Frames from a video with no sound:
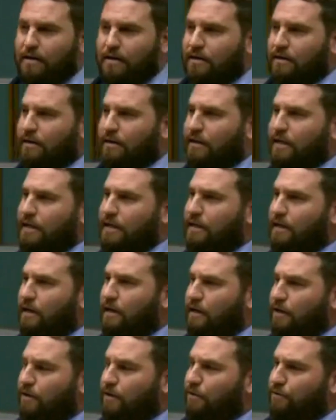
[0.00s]

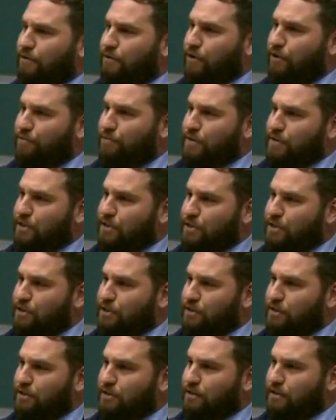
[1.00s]
Leader of the
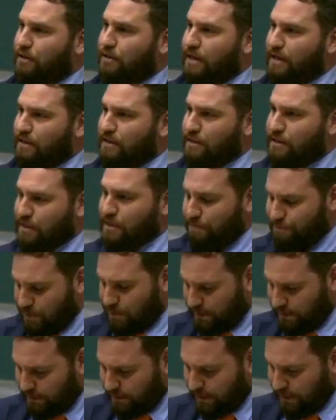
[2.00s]
Opposition and the
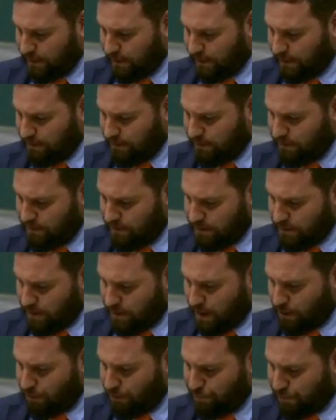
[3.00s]
Deputy Leader
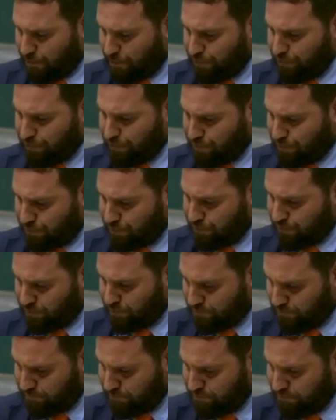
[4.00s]
are opposed to.
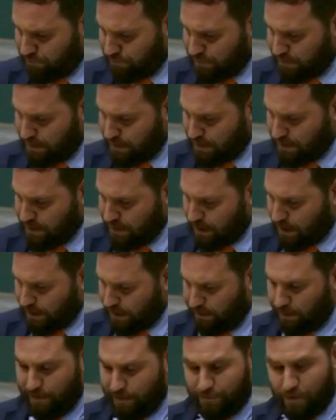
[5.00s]

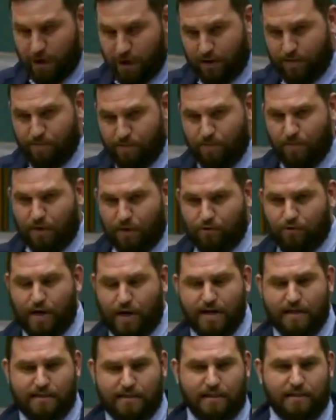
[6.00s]
I find it
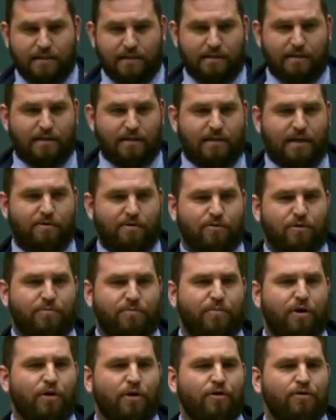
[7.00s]
crazy to think they would
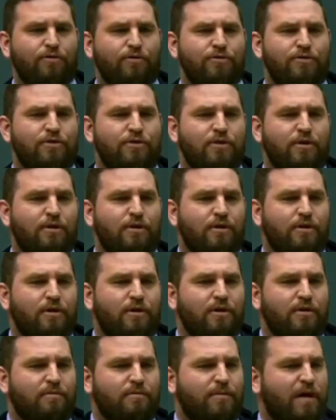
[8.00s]
oppose
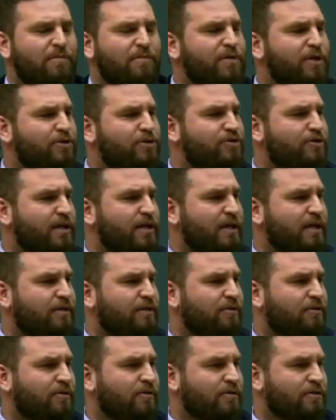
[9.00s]
public drinking
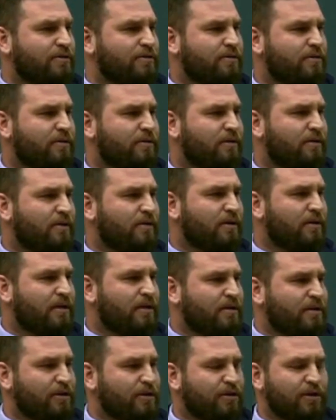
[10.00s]
laws,
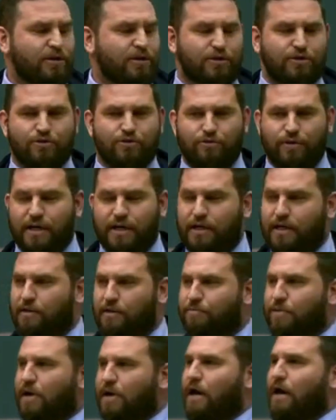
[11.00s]
that you can just drink in a
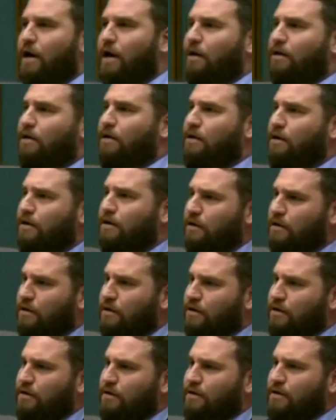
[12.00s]
park,
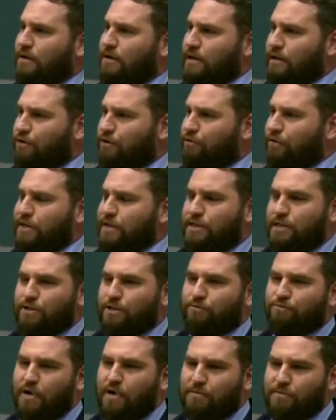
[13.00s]
increasing
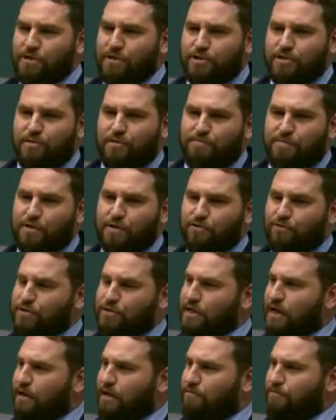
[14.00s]
the rubbish that builds
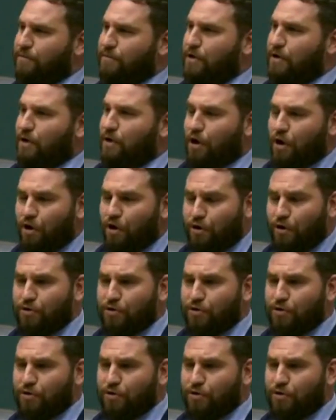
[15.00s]
up. And on